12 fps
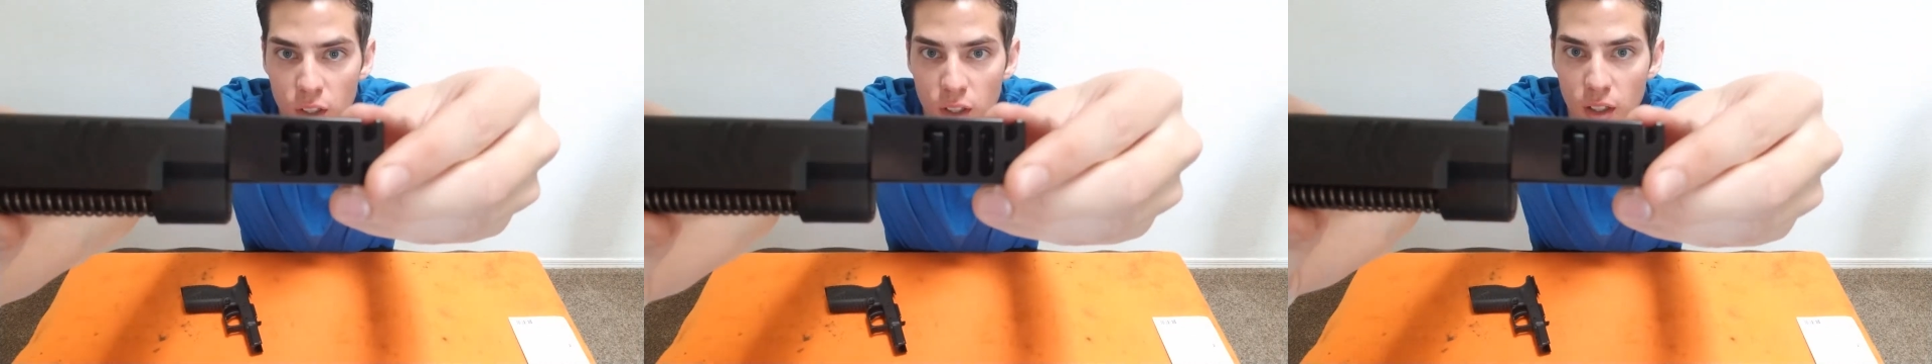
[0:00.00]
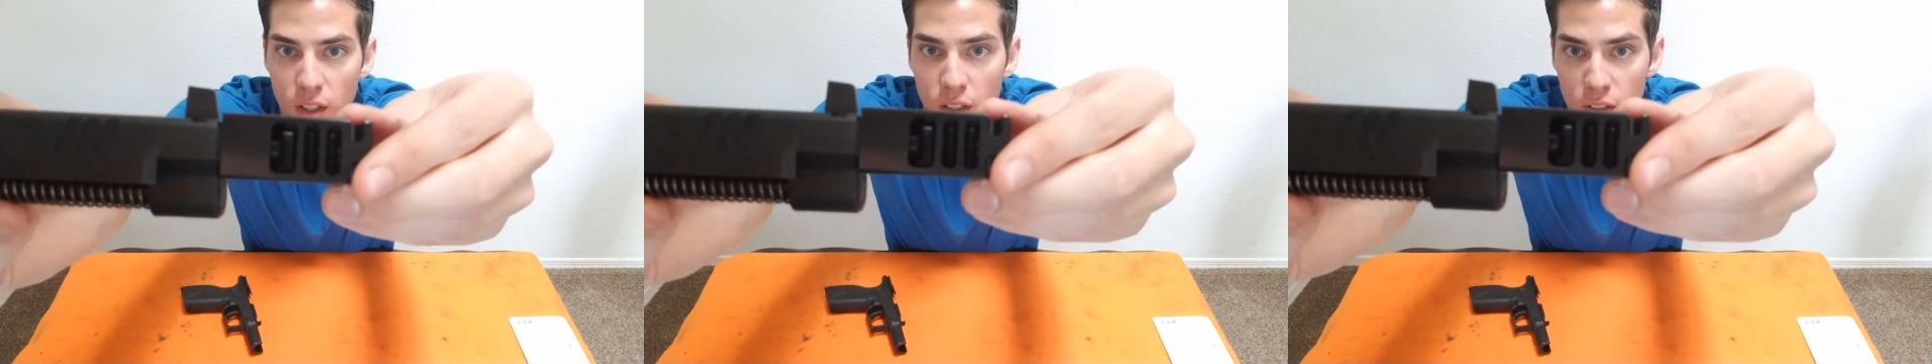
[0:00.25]

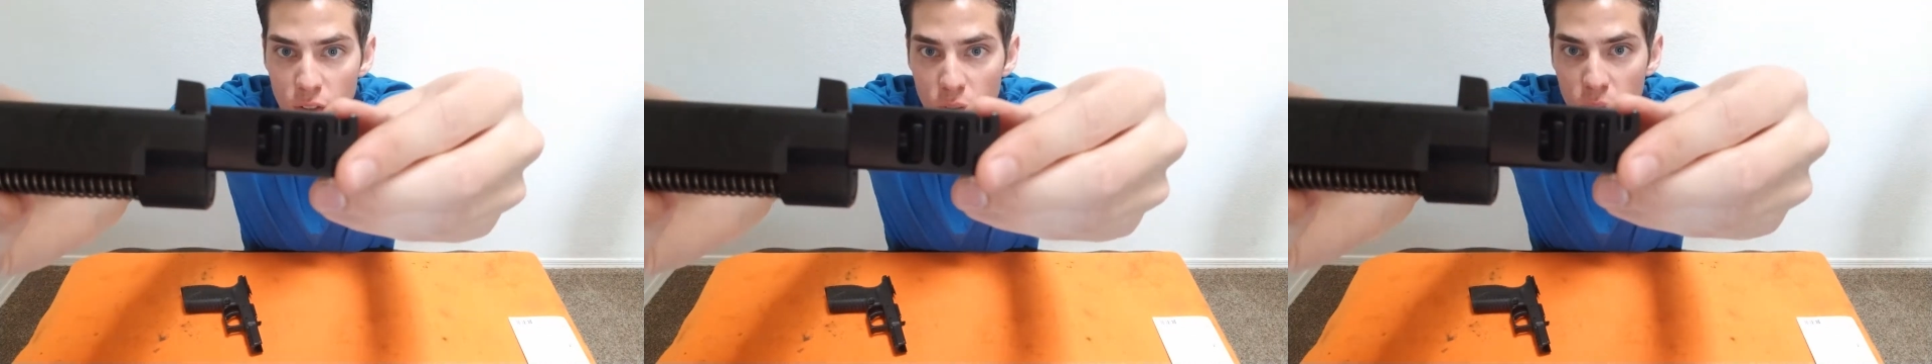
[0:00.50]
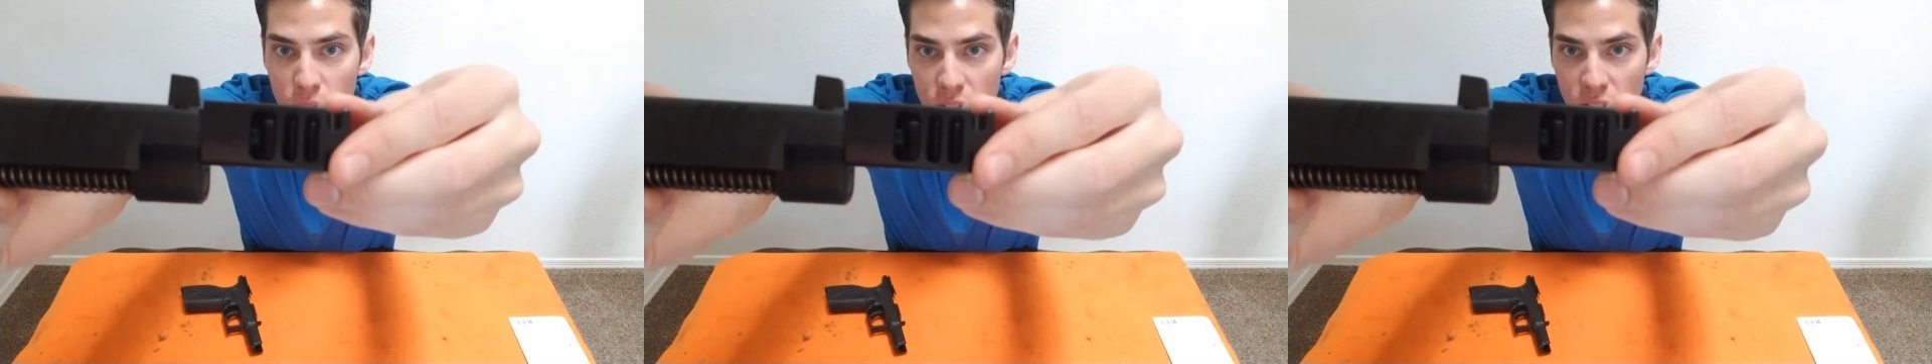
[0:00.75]
and you don't
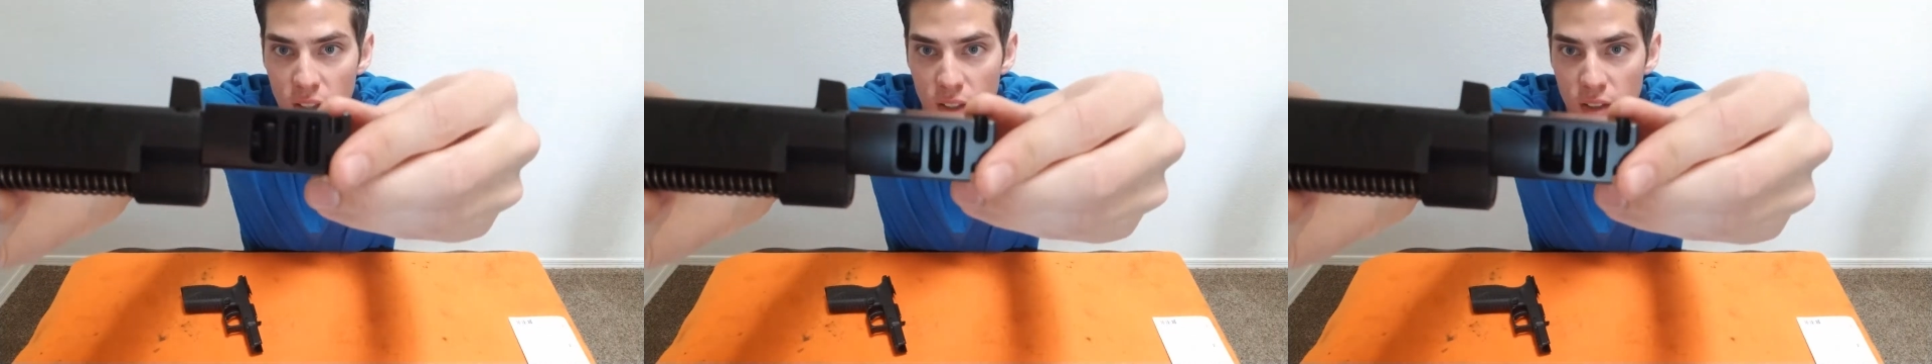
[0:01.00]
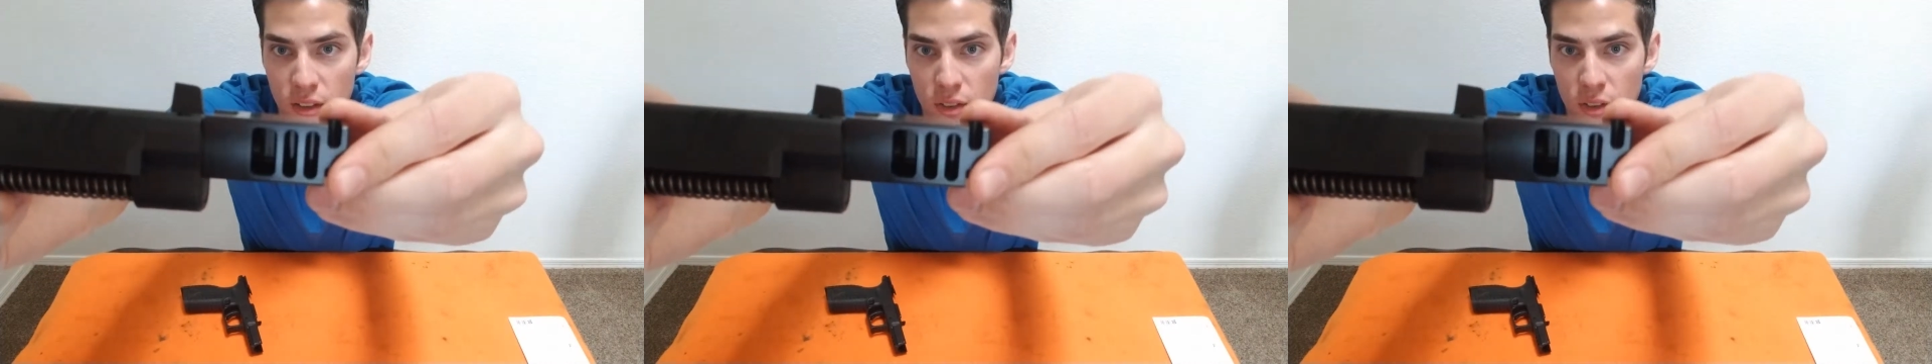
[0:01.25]
want that
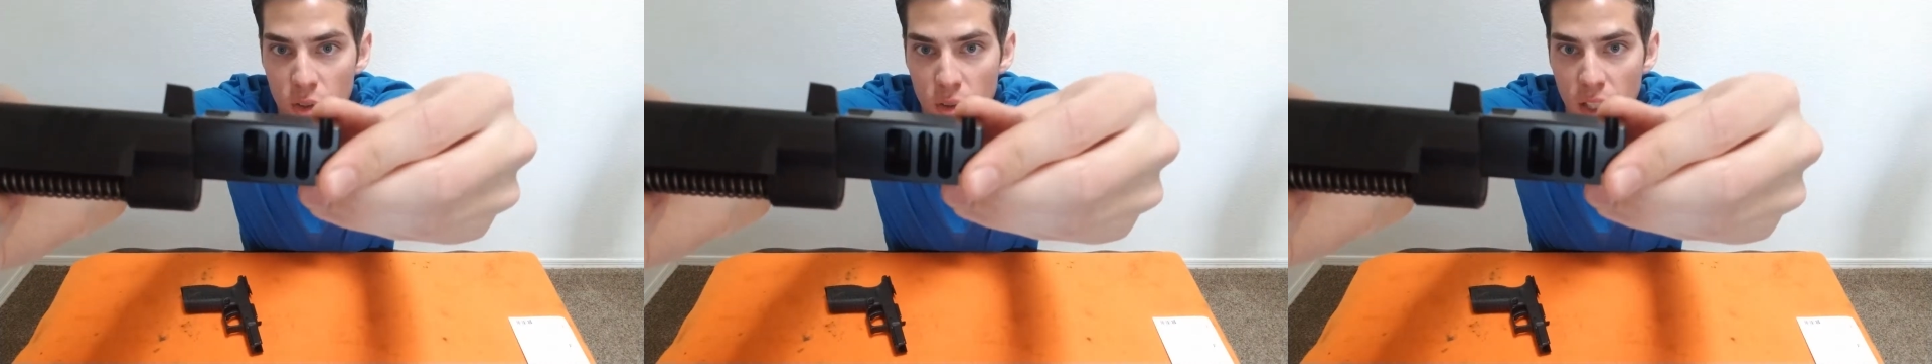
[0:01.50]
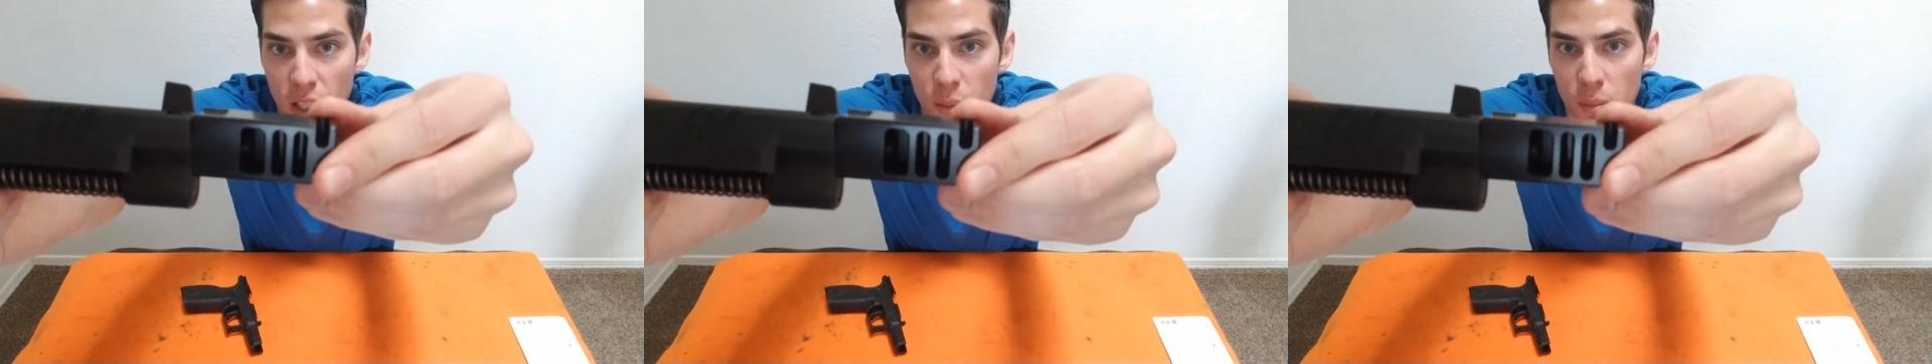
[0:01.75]
because there's no
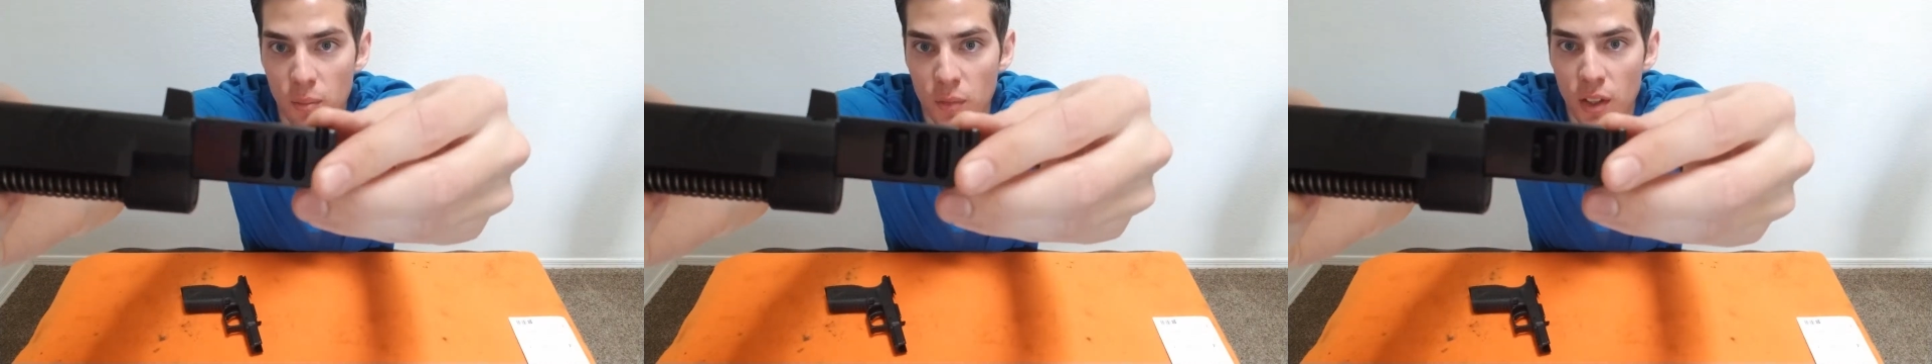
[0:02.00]
gap.